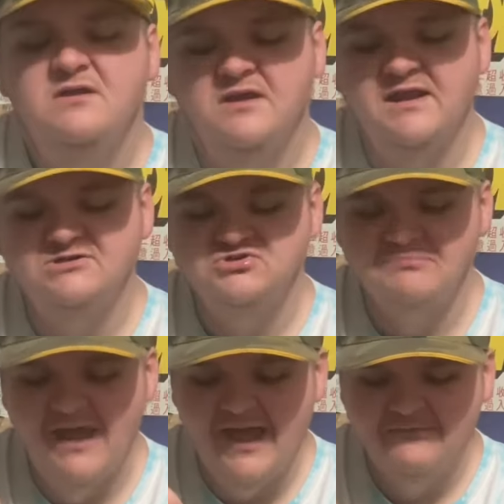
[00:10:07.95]
It ain't too
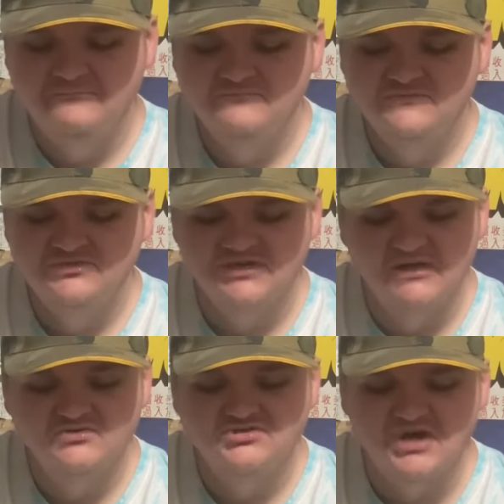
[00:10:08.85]
bad. It's
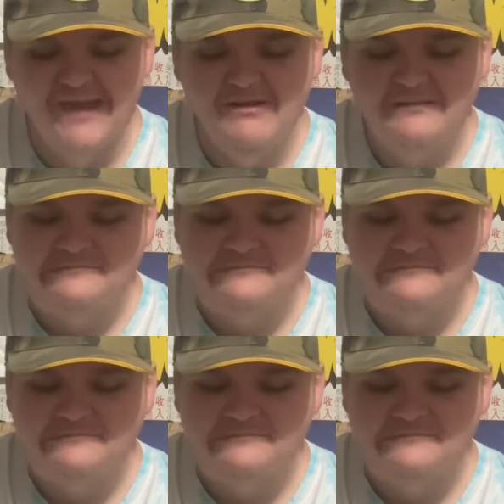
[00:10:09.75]
not too shabby.